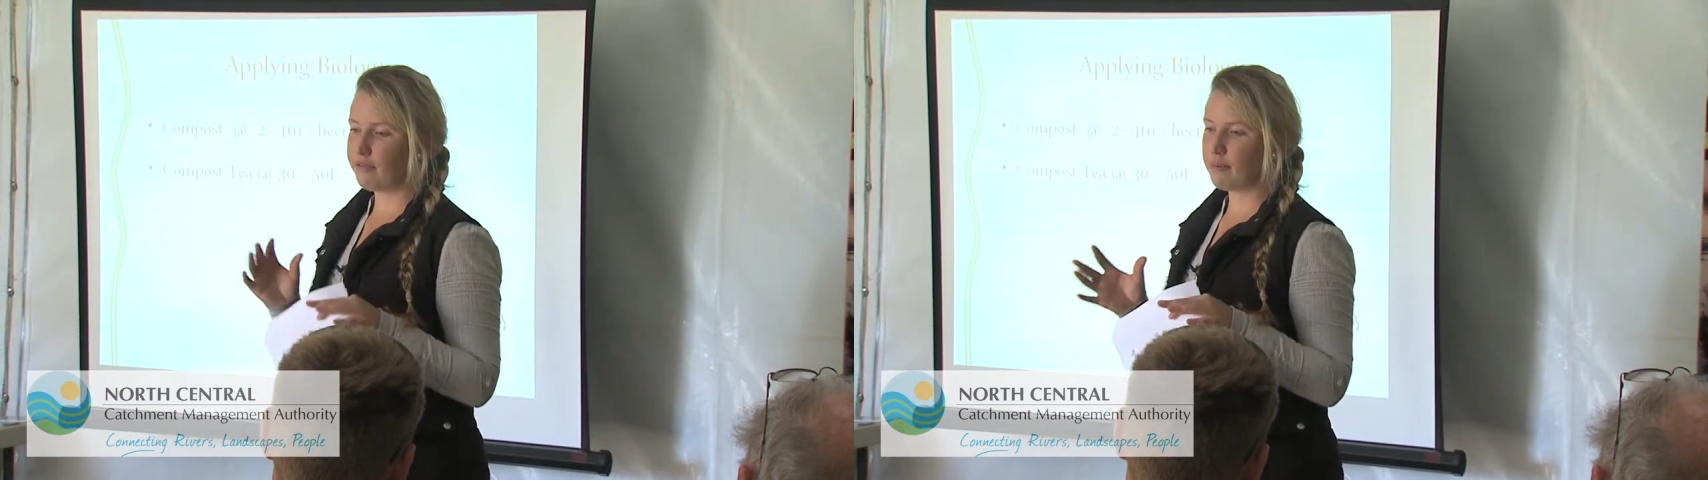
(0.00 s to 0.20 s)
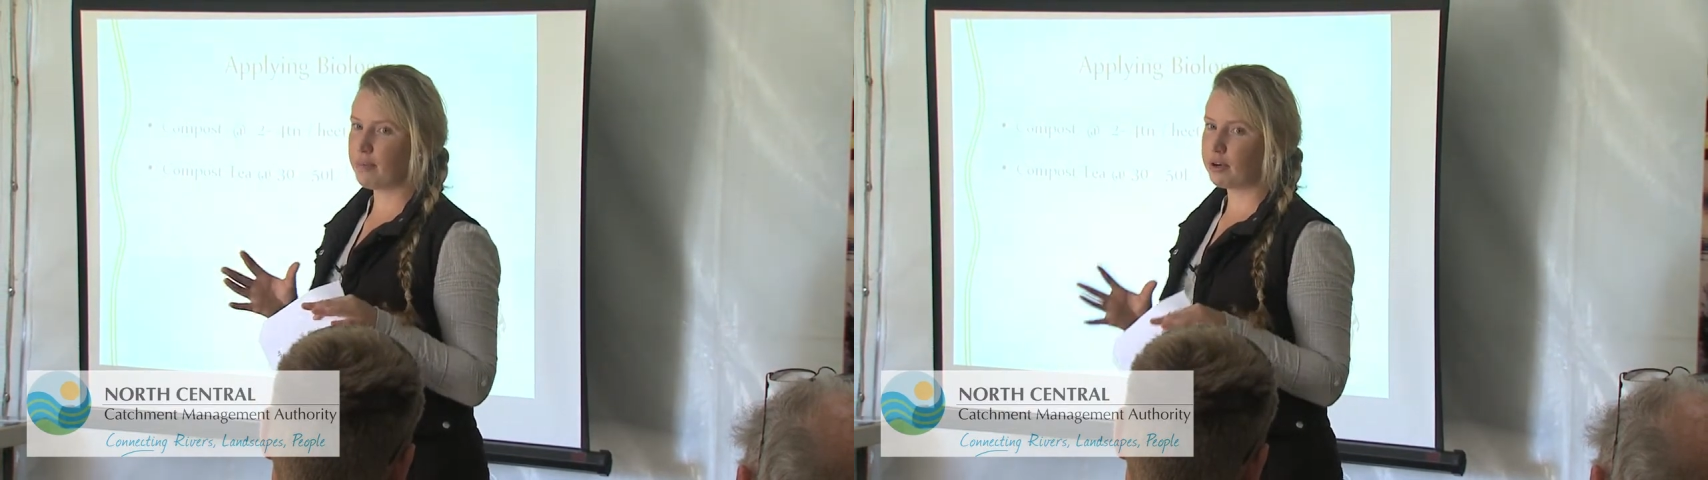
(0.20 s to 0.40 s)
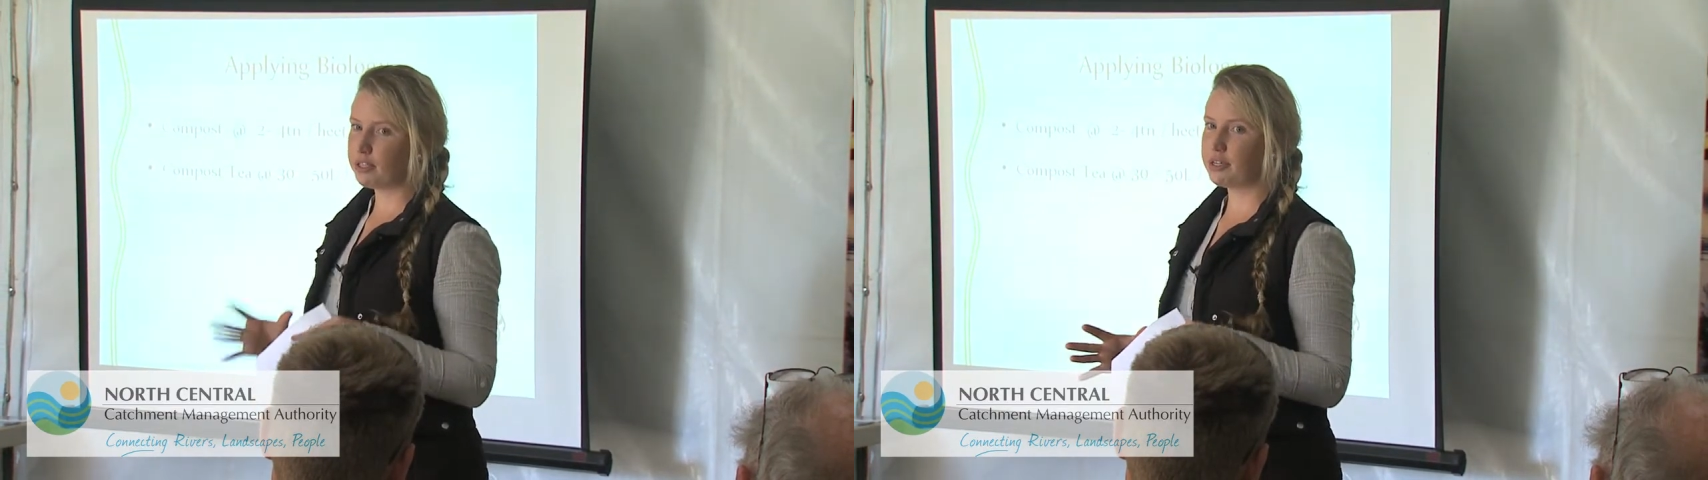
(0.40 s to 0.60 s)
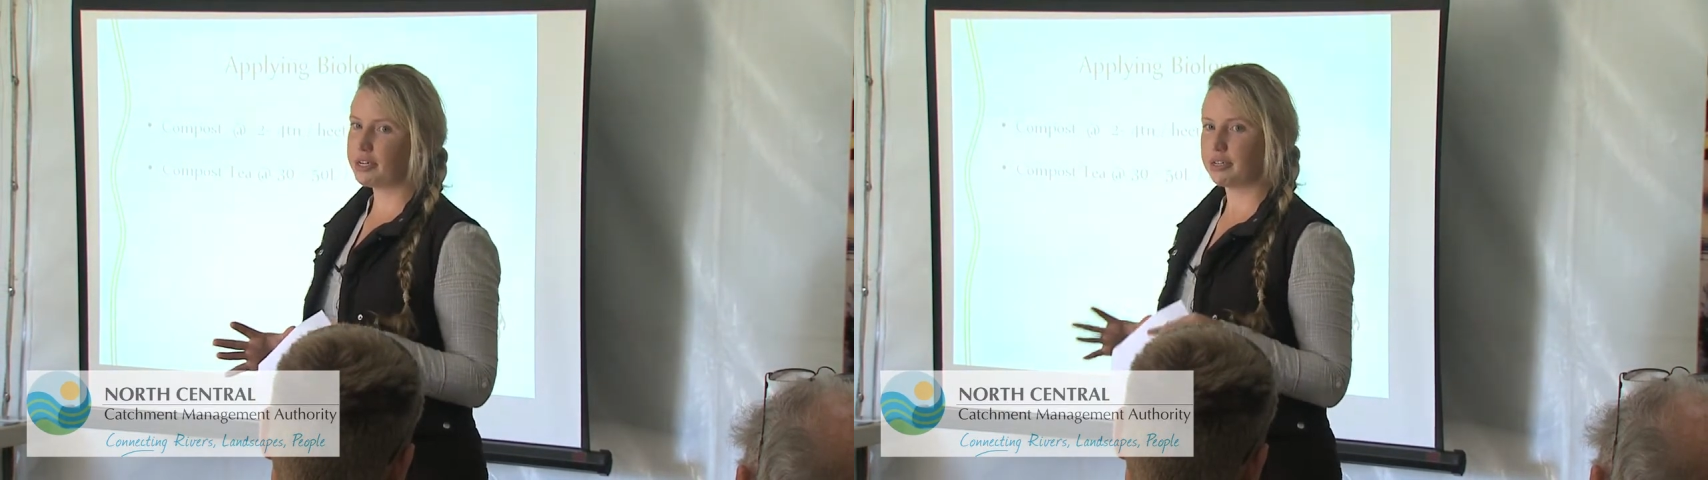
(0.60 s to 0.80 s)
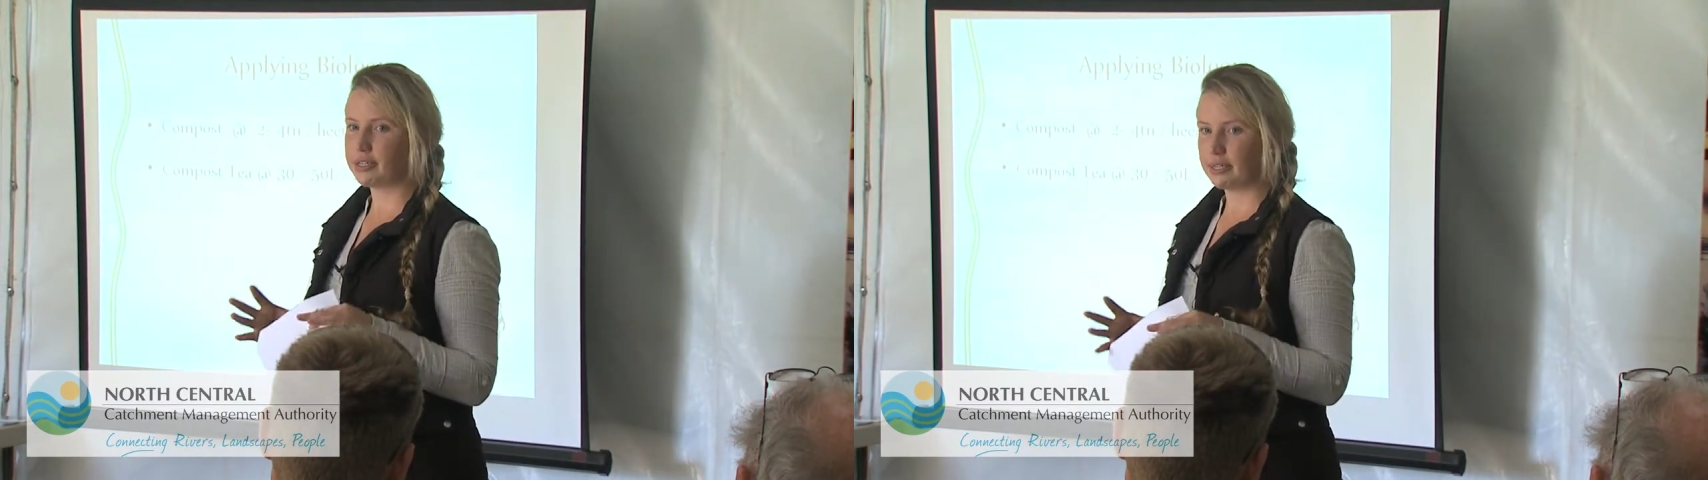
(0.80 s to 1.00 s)

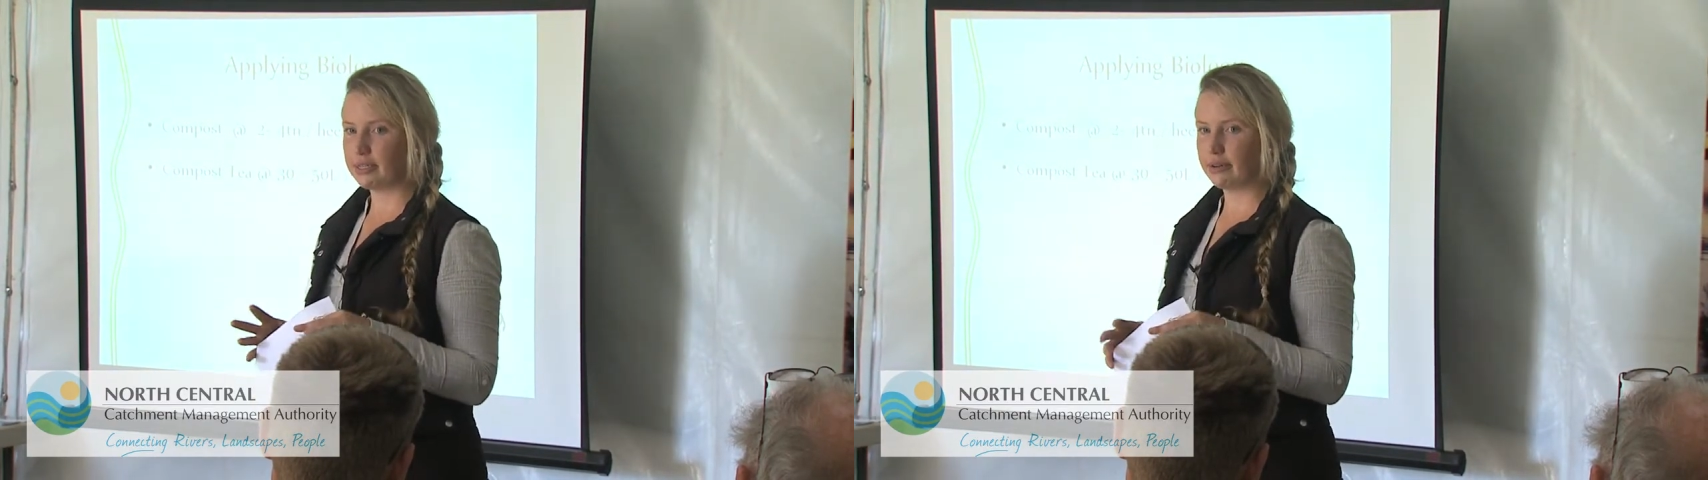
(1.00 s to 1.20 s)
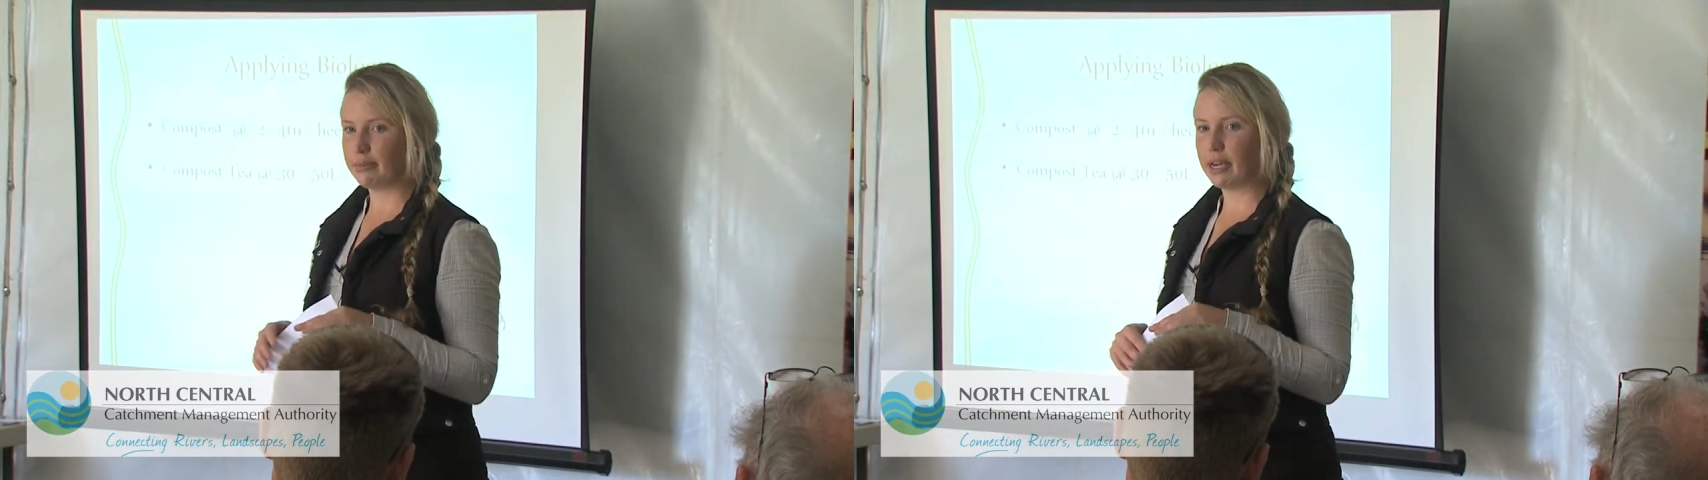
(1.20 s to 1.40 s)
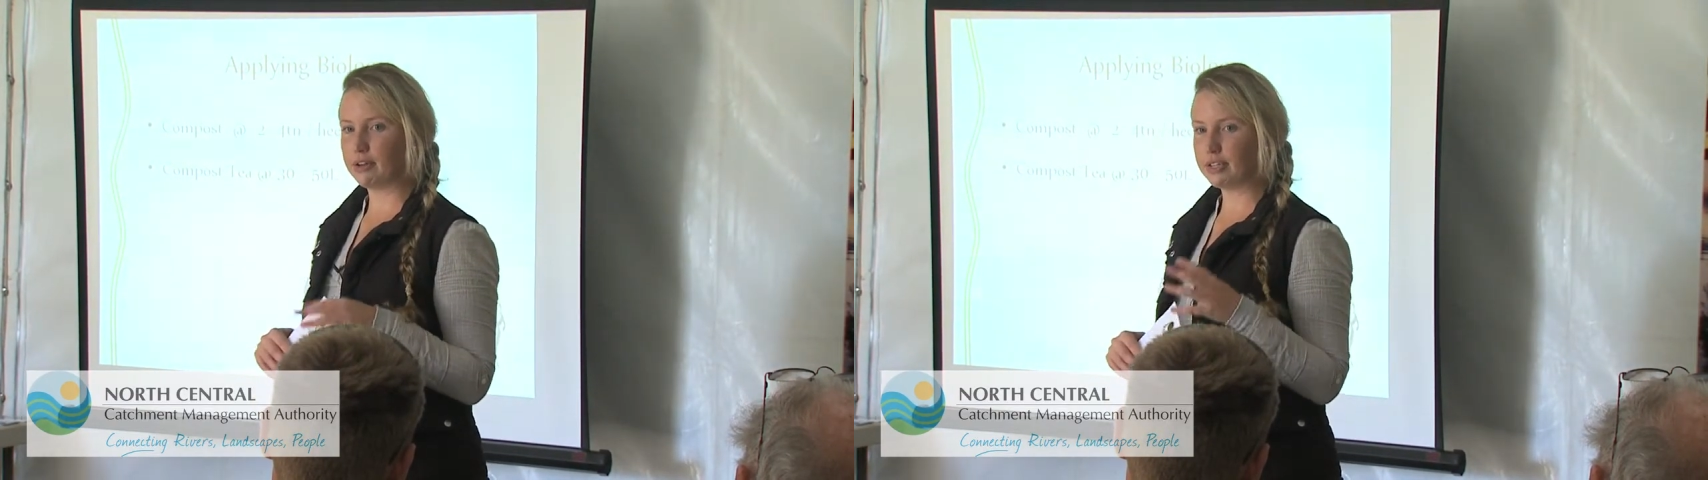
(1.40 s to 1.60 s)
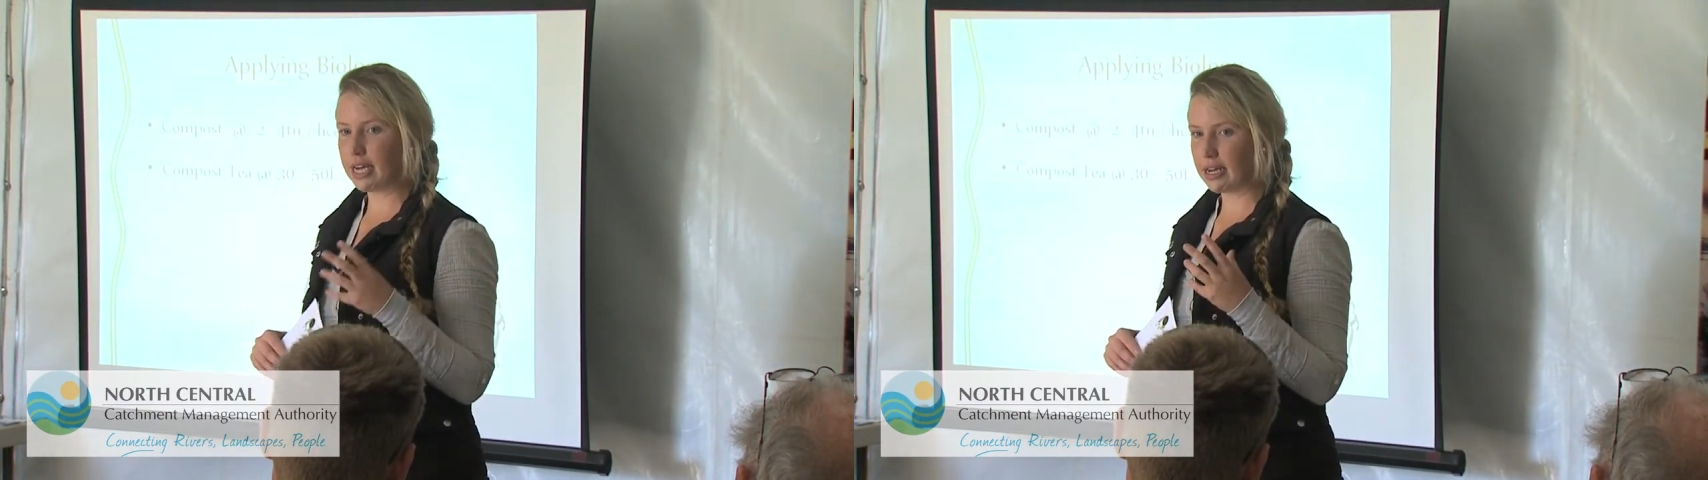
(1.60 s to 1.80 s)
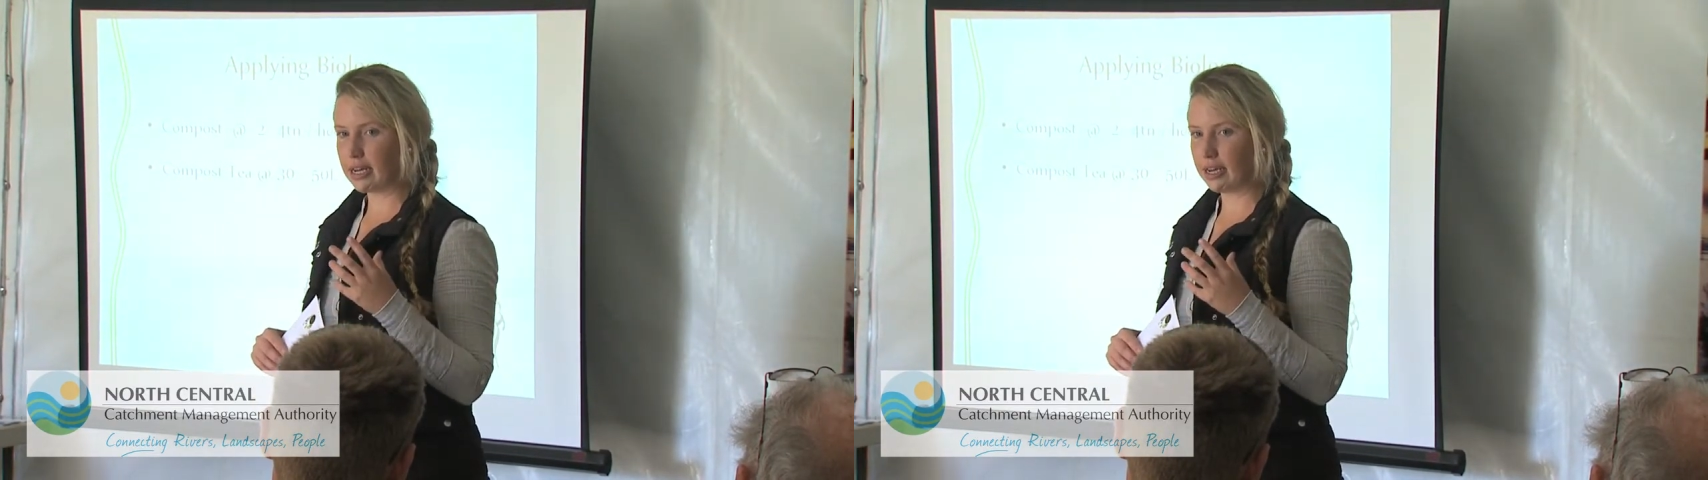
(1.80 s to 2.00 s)
monitoring your system and you're
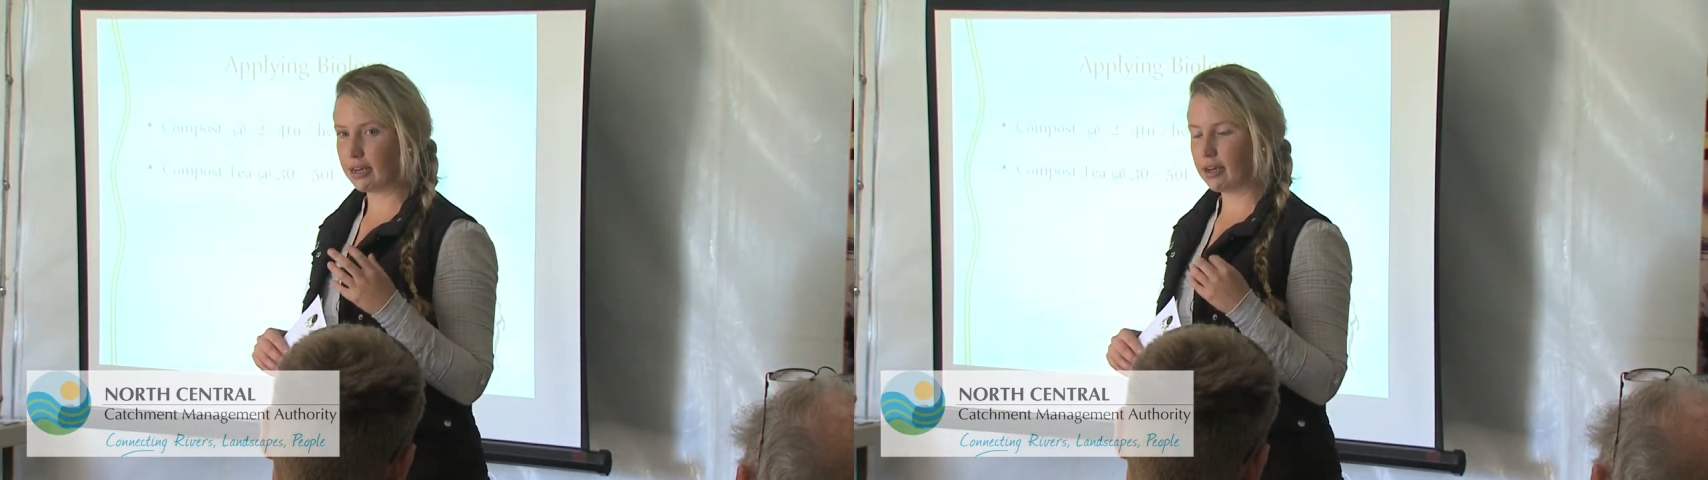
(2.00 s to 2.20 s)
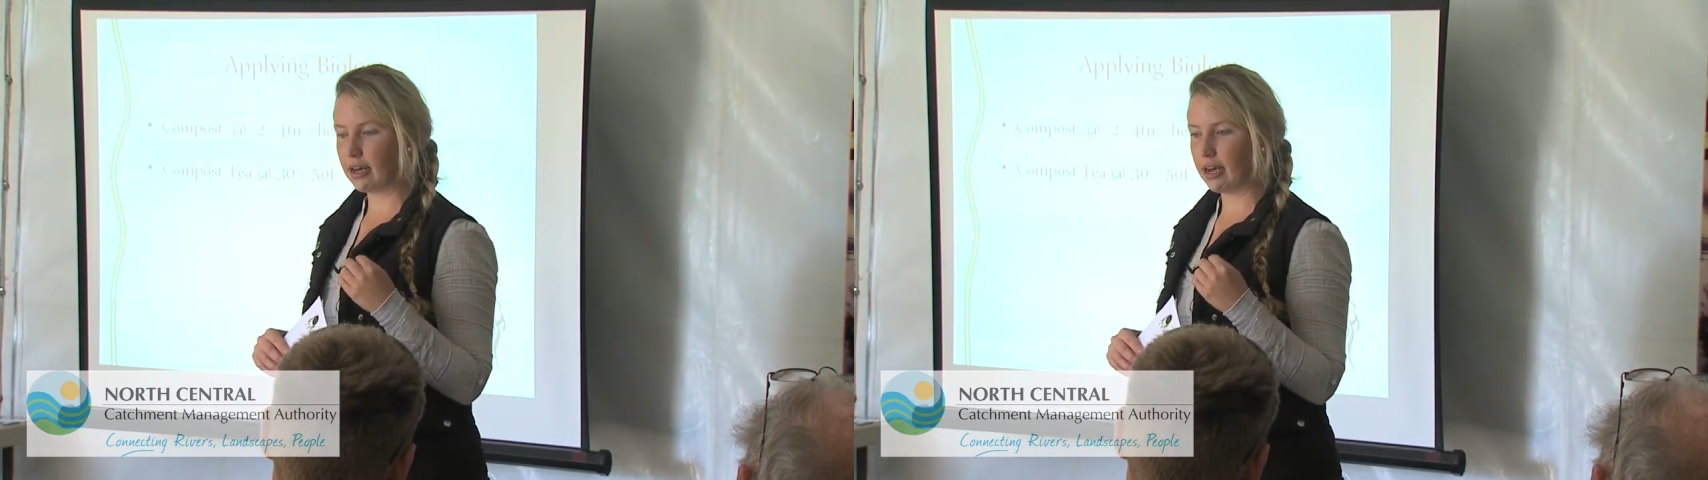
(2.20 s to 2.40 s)
taking